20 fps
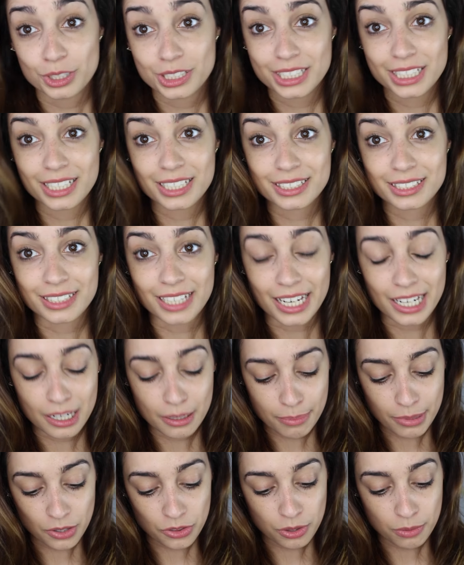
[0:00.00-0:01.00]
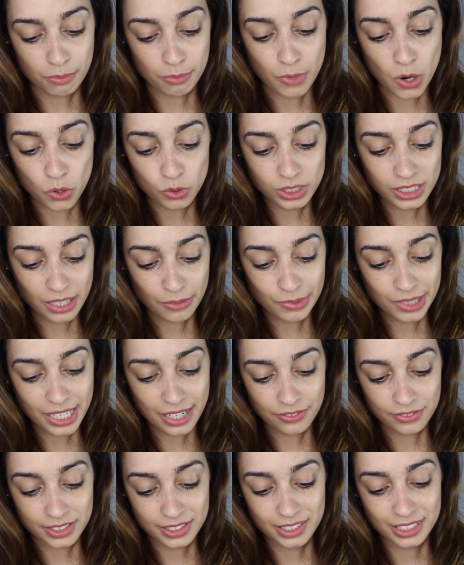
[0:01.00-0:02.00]
really excited about the most, I would
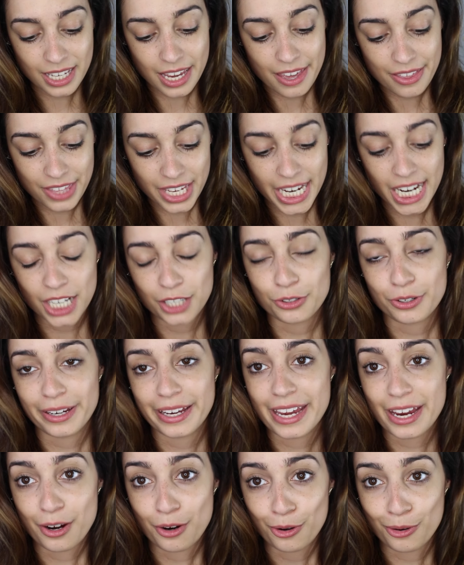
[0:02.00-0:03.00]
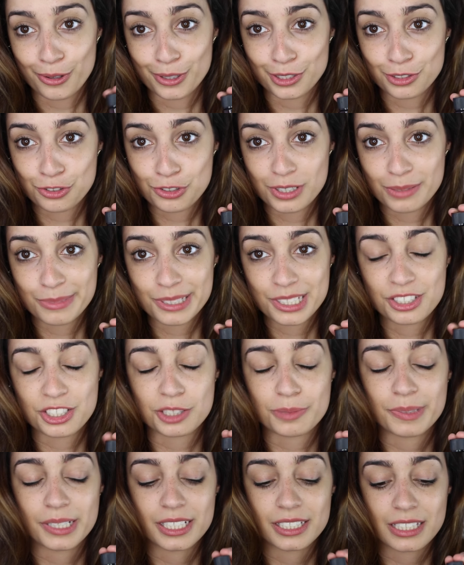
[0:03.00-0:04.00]
have to say the Hungry Hair Oil Treatment
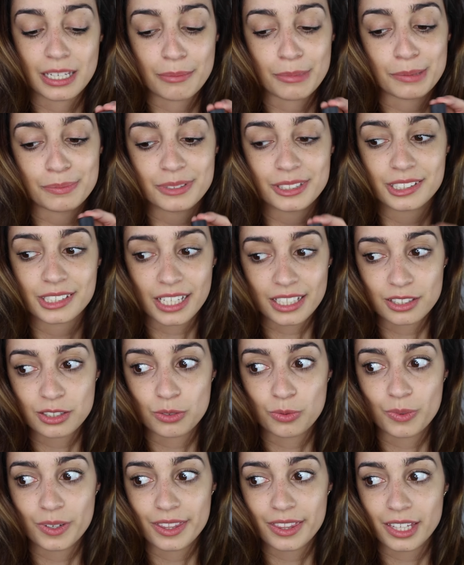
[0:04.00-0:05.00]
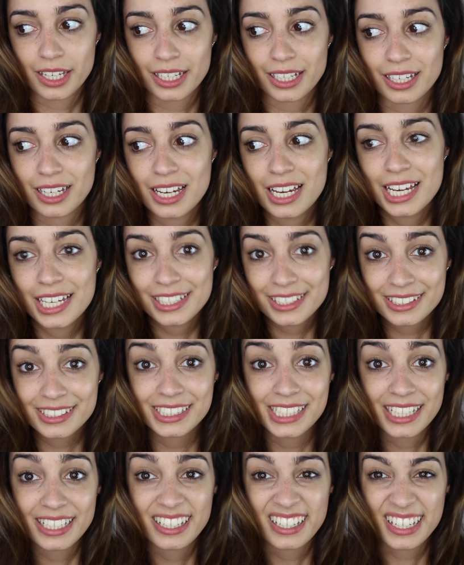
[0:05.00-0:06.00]
just because I'm obsessed with like
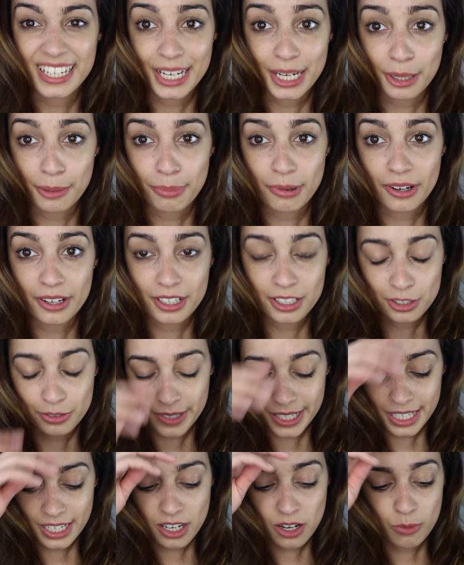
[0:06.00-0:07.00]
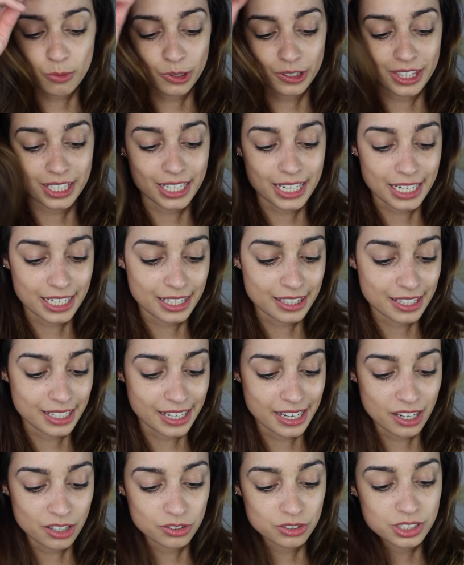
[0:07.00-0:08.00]
skin and hair products right now more than anything
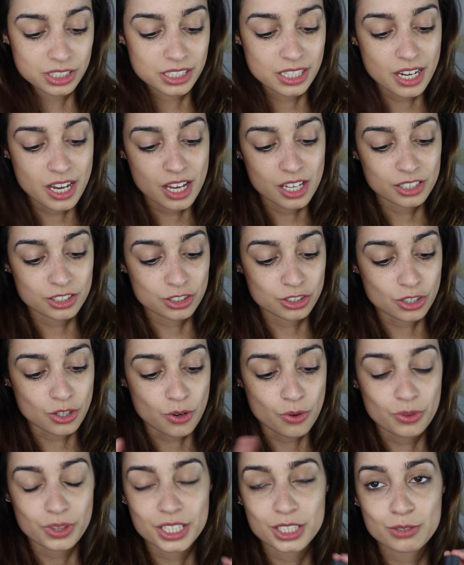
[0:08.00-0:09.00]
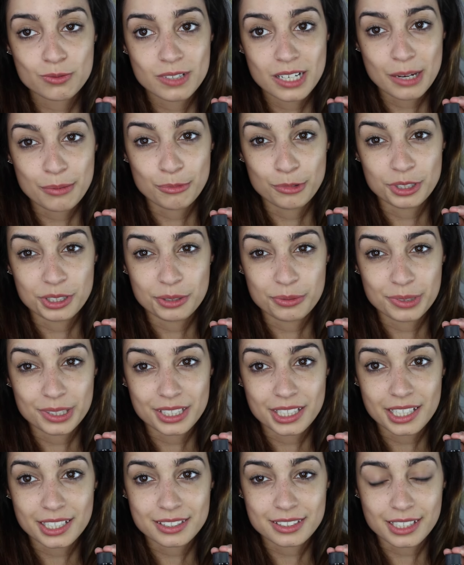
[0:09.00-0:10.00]
else. So this one I'm really,
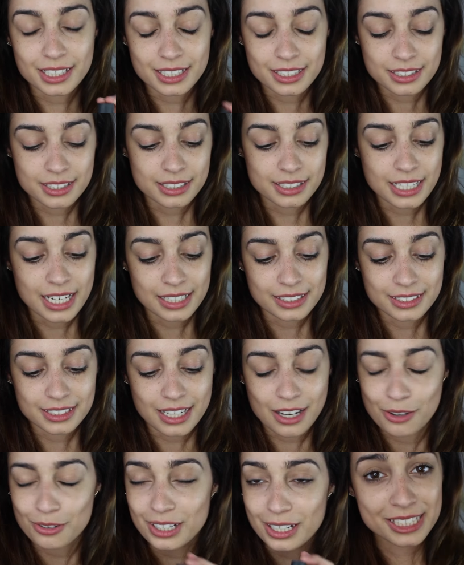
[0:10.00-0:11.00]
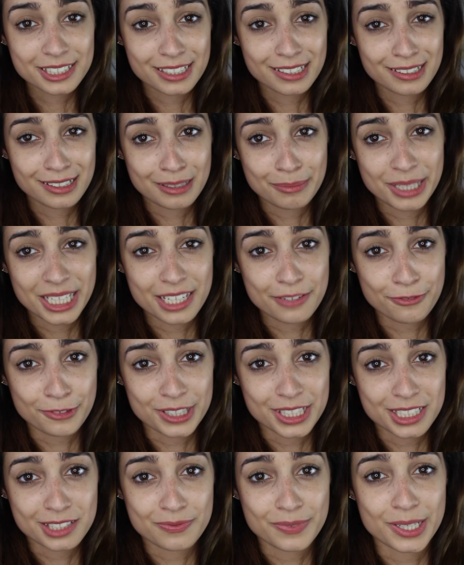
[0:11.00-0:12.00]
really excited to test out. Basically gonna be it for
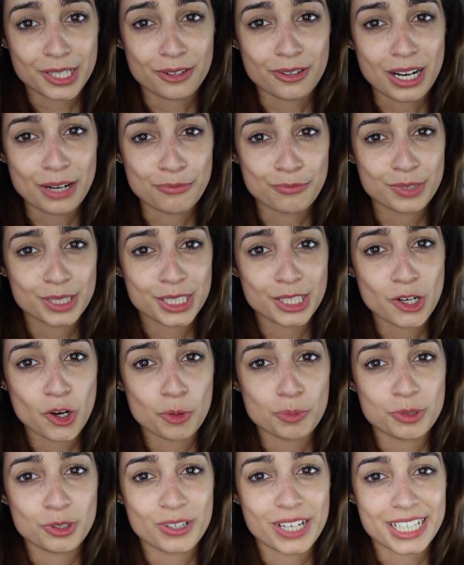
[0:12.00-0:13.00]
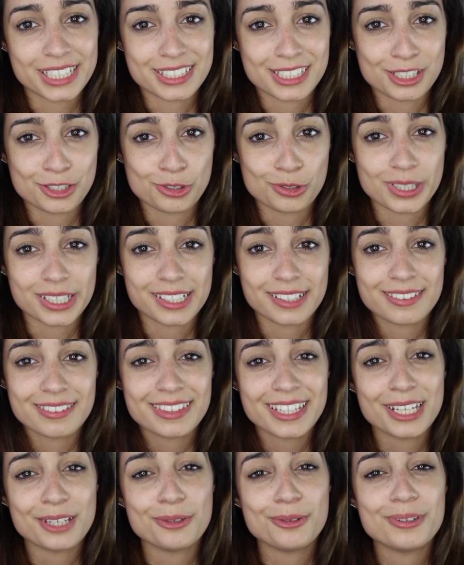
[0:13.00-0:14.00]
this video. I really hope you guys enjoyed it.
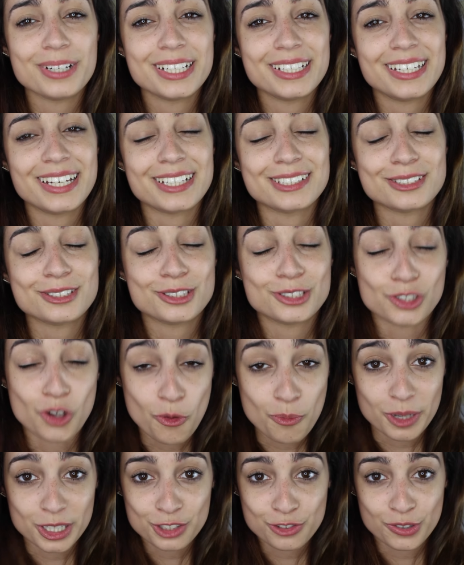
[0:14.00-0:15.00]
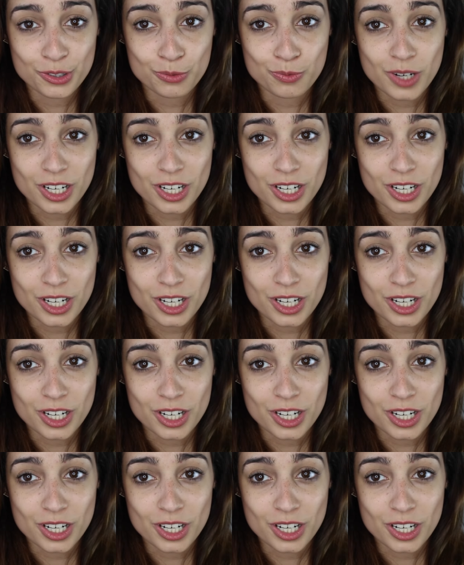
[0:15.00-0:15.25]
Thank you again so much for